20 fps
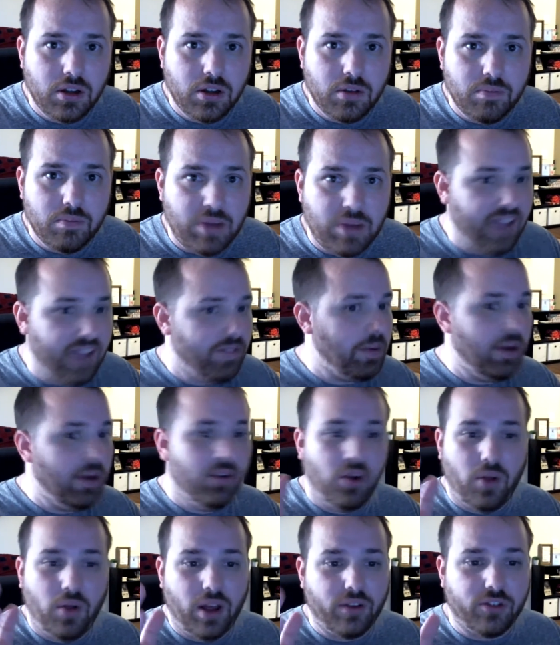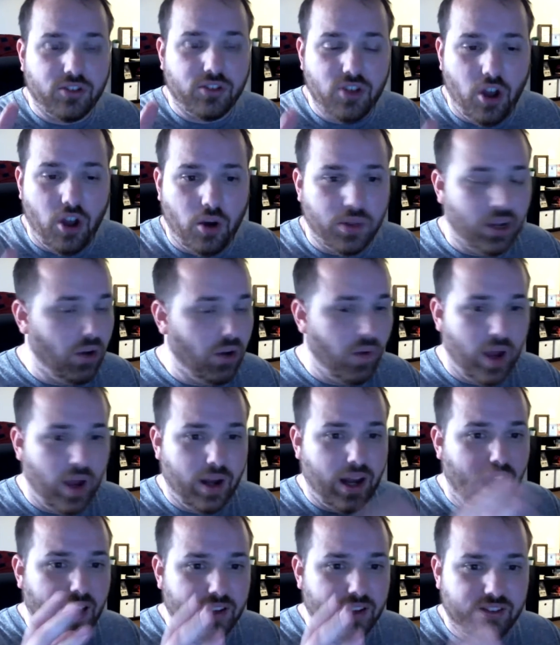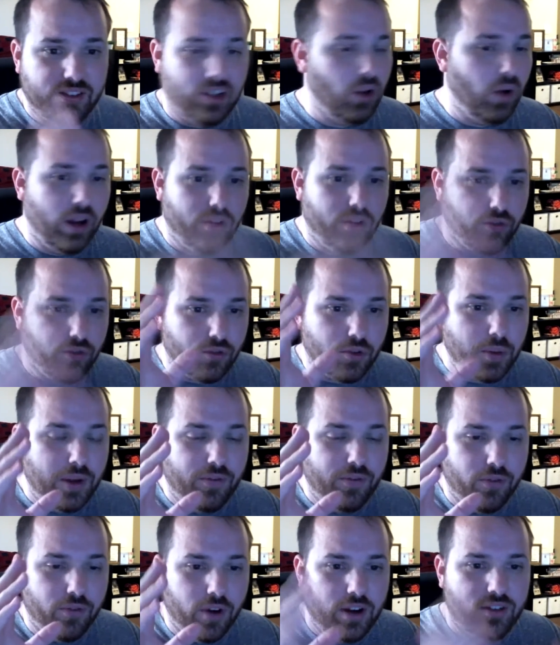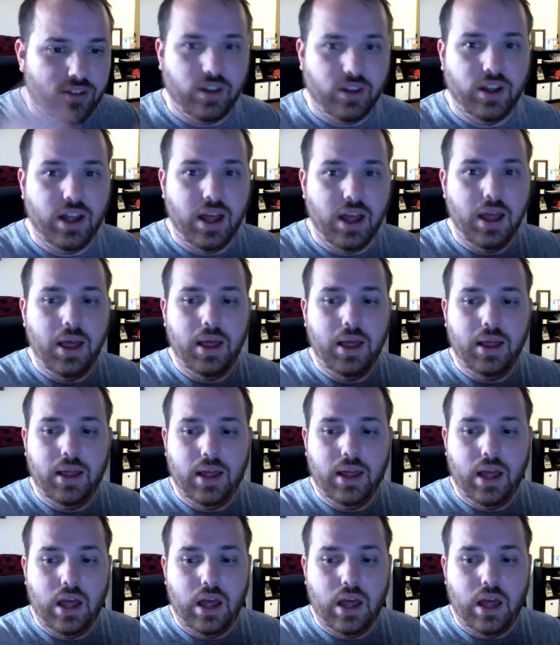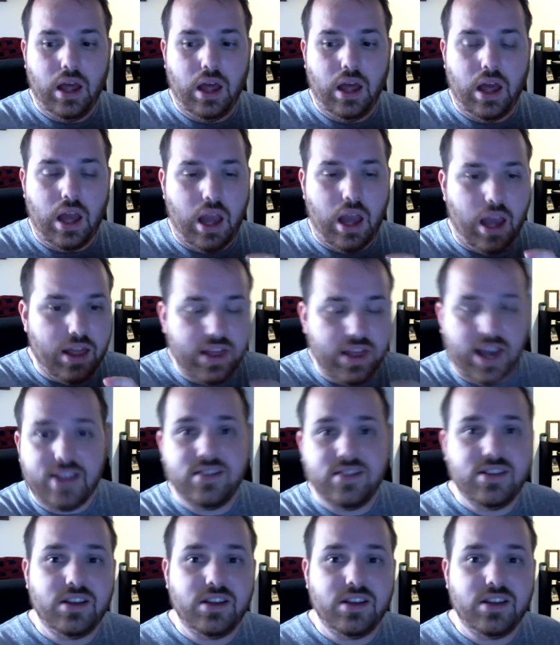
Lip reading: But half the people don't like snow. They don't want ice. They don't want to be freezing. And that's the